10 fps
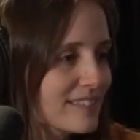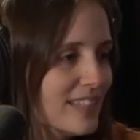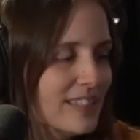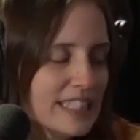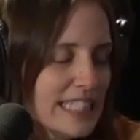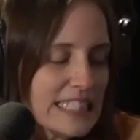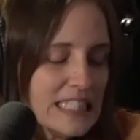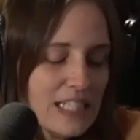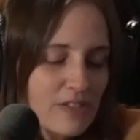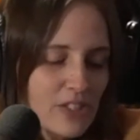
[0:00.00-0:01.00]
It's, and it's
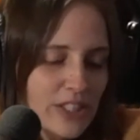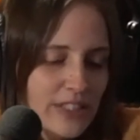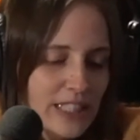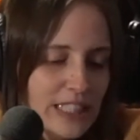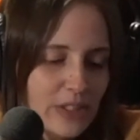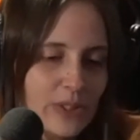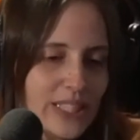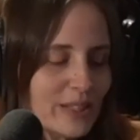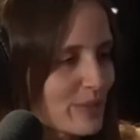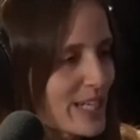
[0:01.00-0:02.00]
never on the
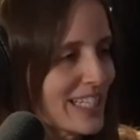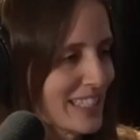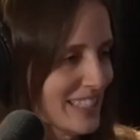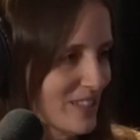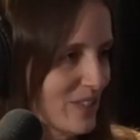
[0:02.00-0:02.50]
linoleum right next to the